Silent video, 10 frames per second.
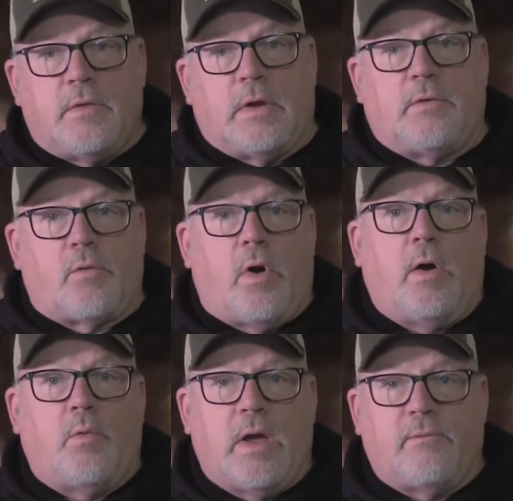They
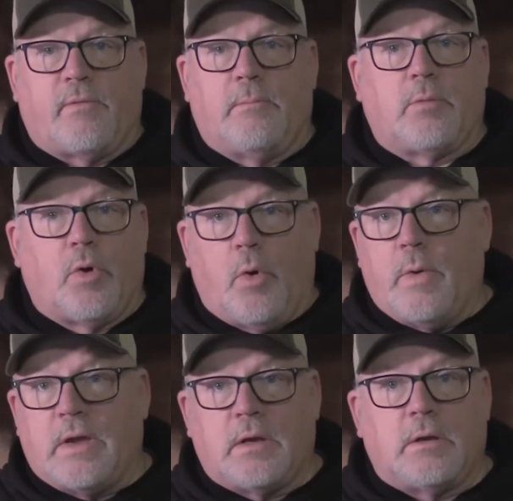draw away from
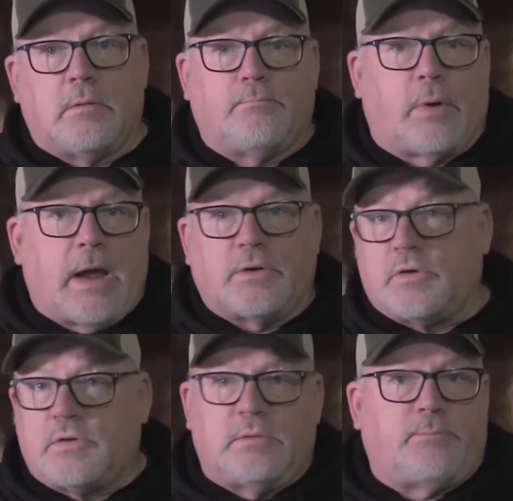growing branches